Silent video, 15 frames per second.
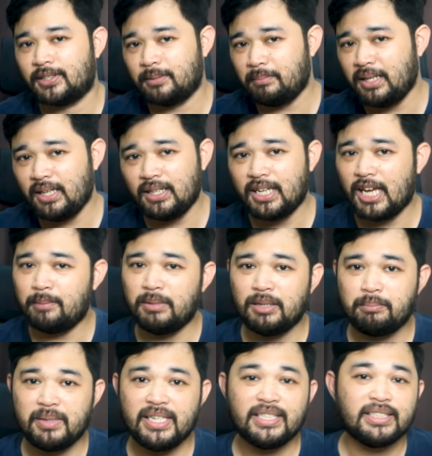To me,
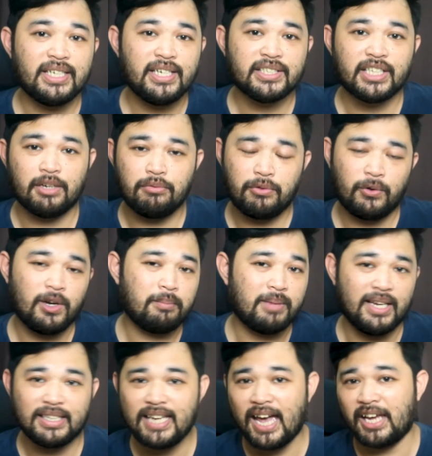gaming PCs have three
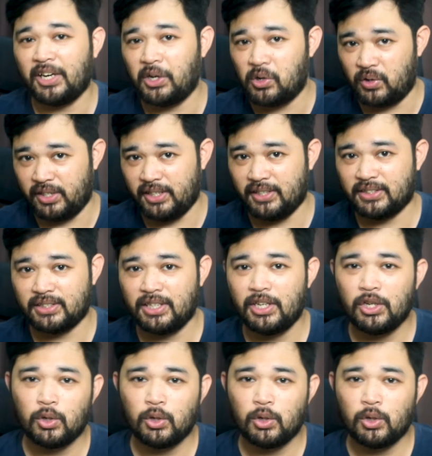main categories,